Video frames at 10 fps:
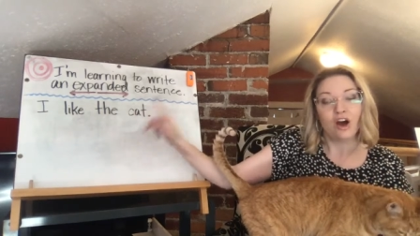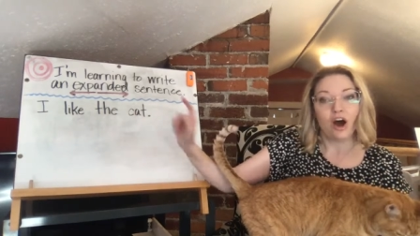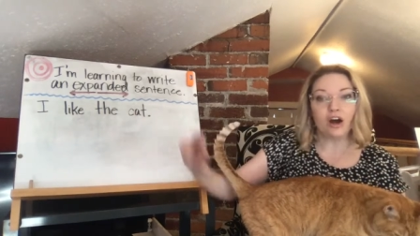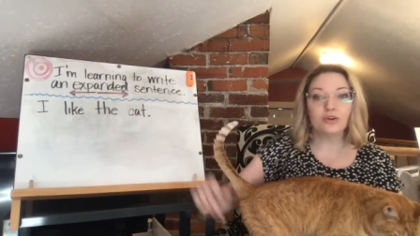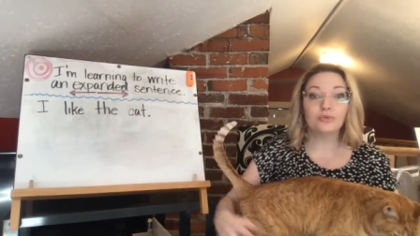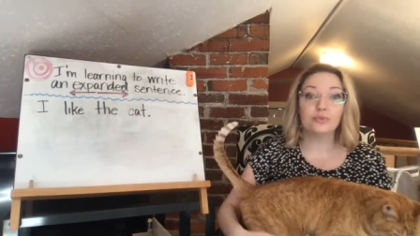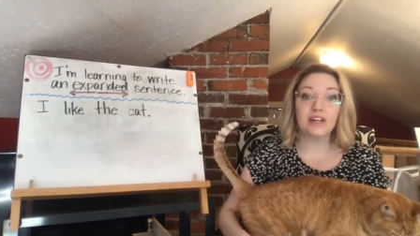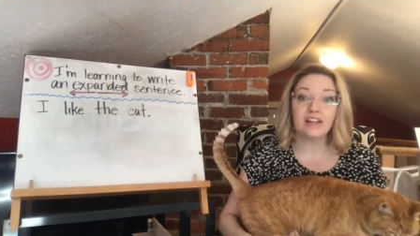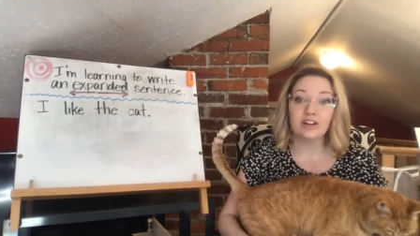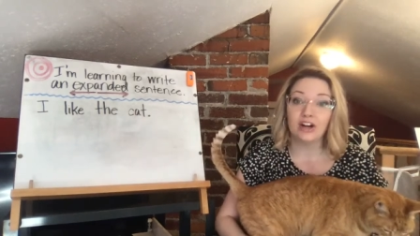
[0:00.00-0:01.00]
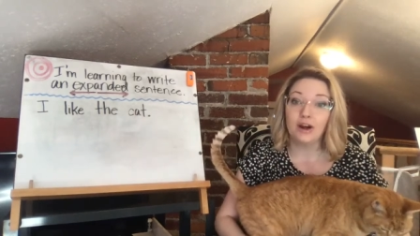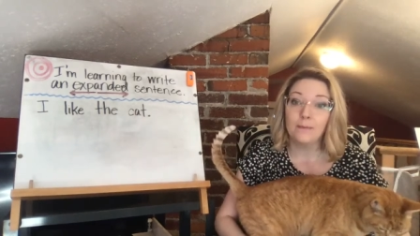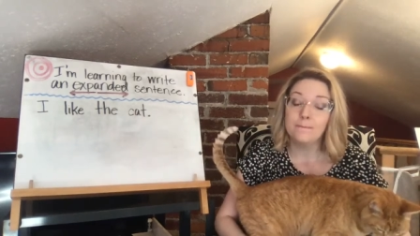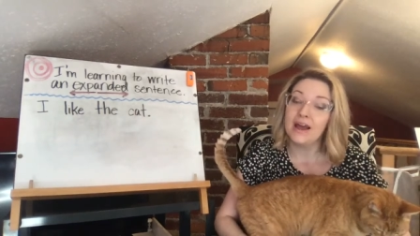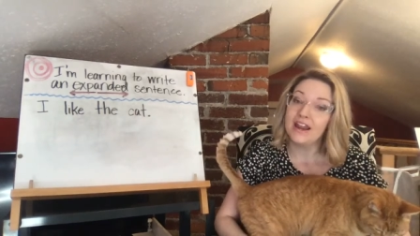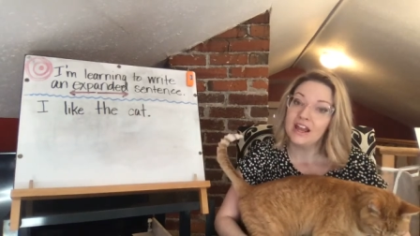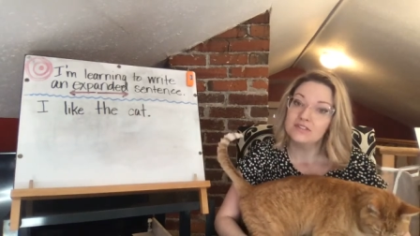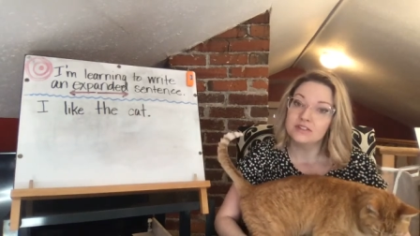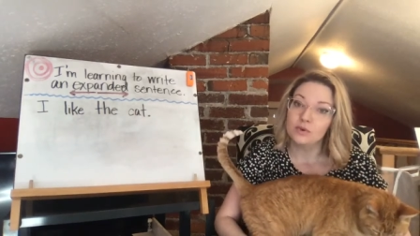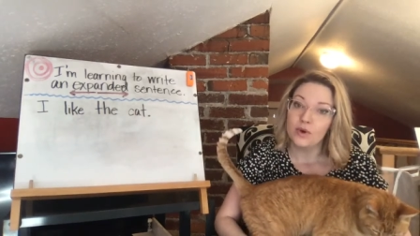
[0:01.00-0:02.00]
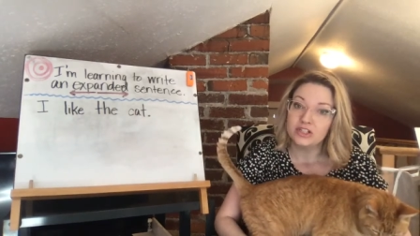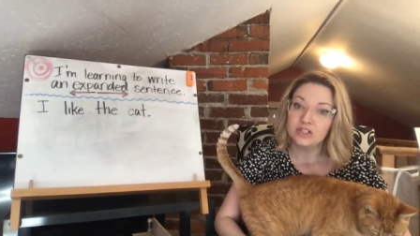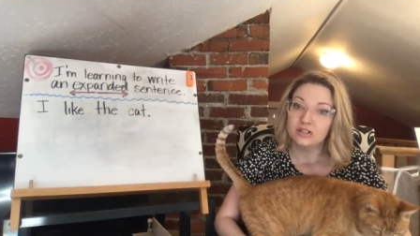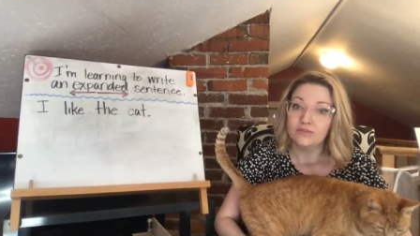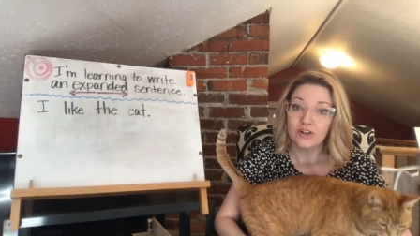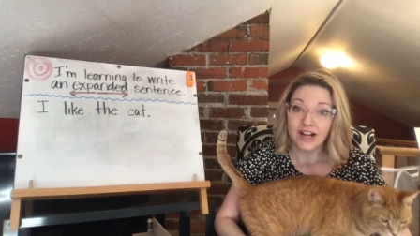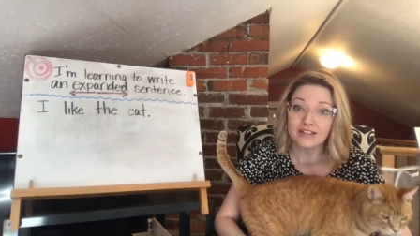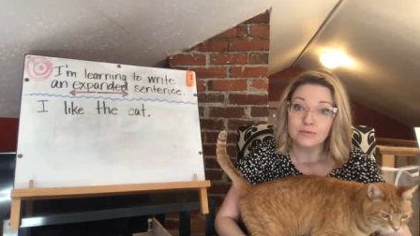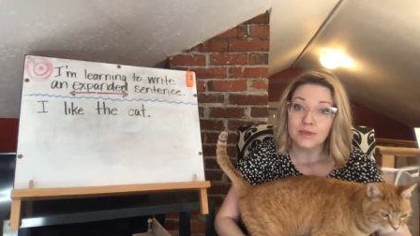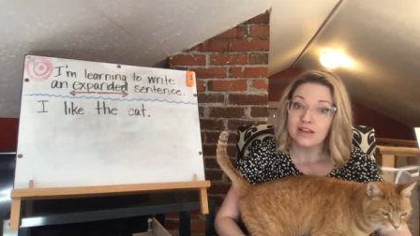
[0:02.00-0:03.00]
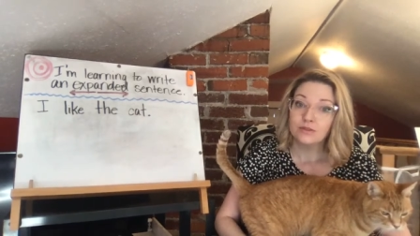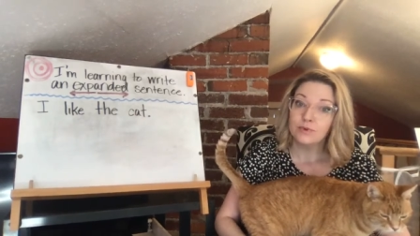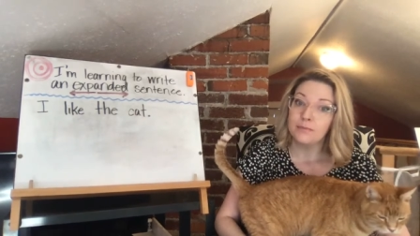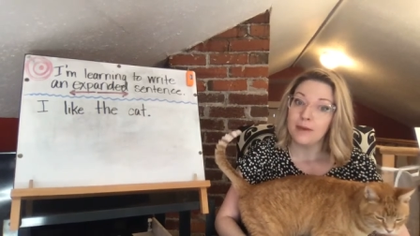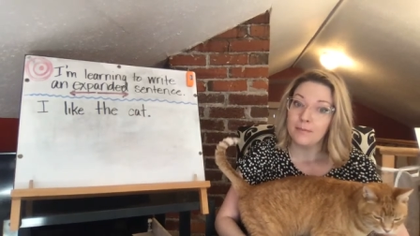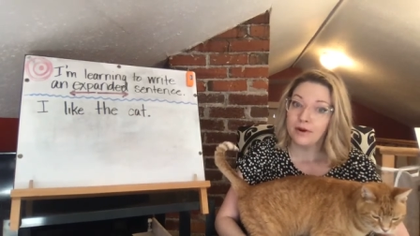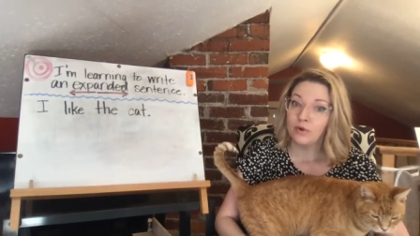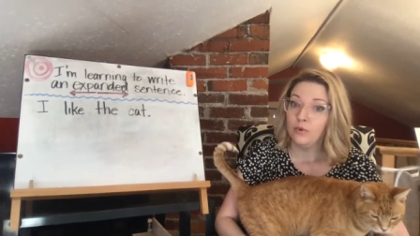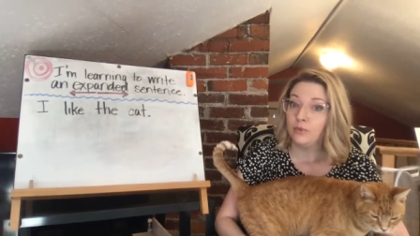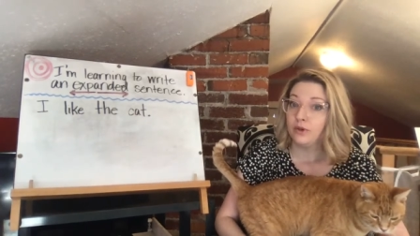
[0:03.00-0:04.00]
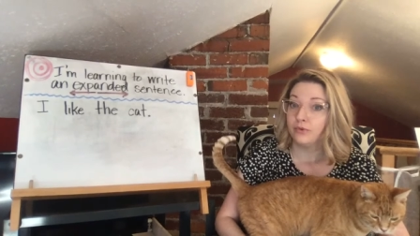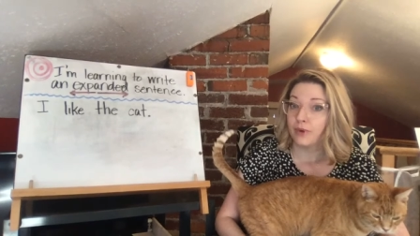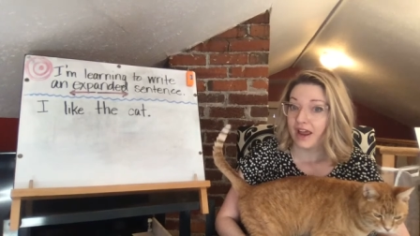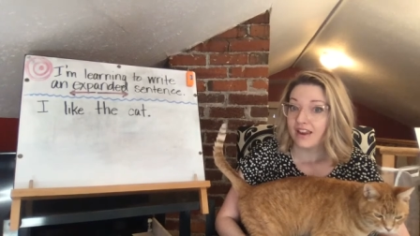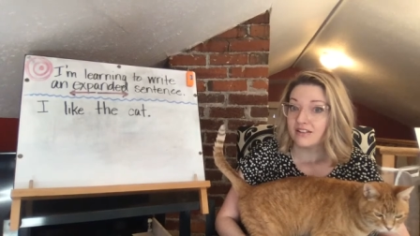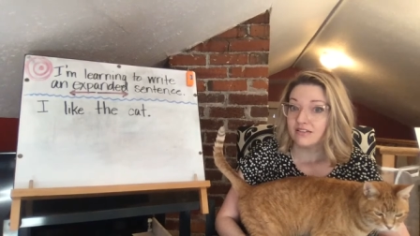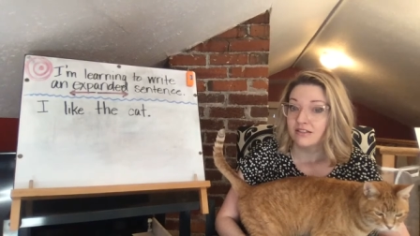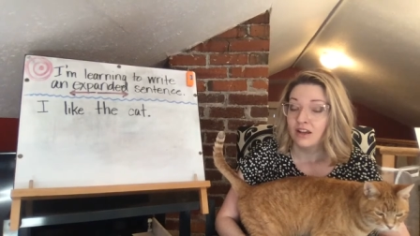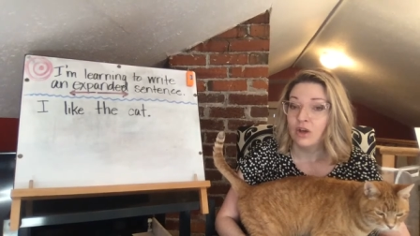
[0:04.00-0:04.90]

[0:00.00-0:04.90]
our reader might have some questions for us because remember when we write,